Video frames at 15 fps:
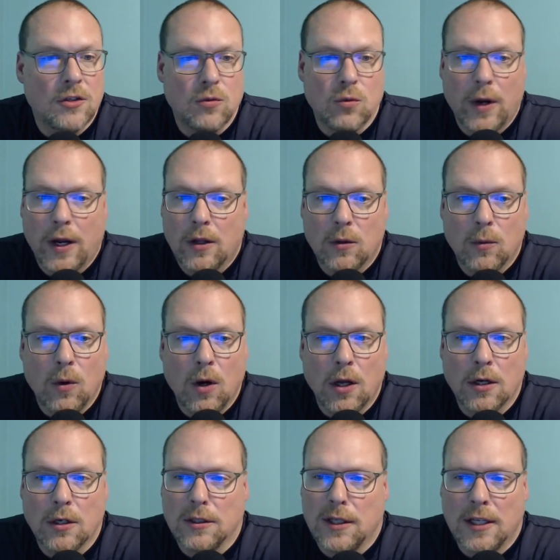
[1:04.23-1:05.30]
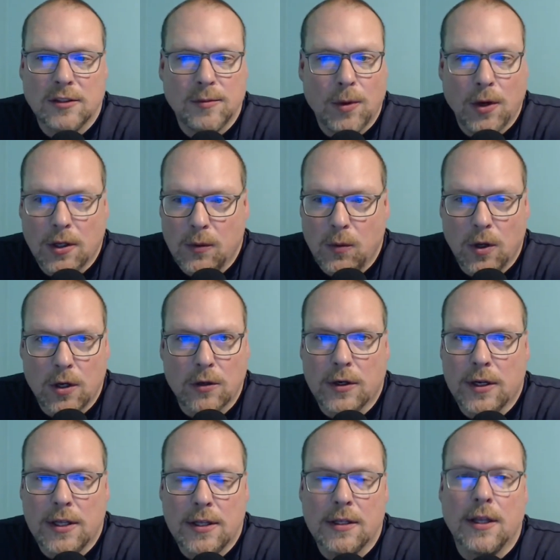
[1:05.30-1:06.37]
just regular water, not sparkling water
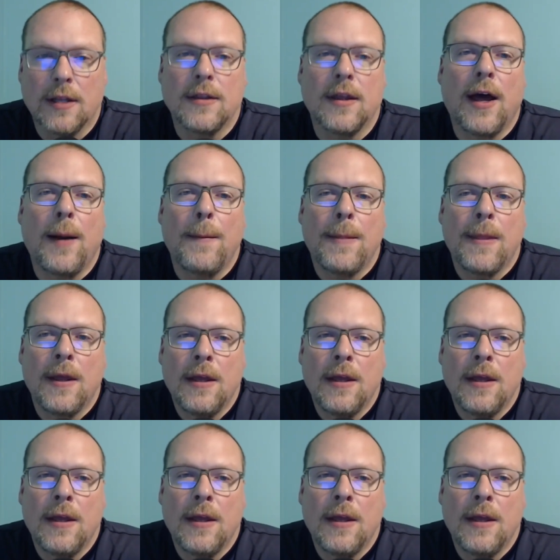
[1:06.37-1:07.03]
or anything like that.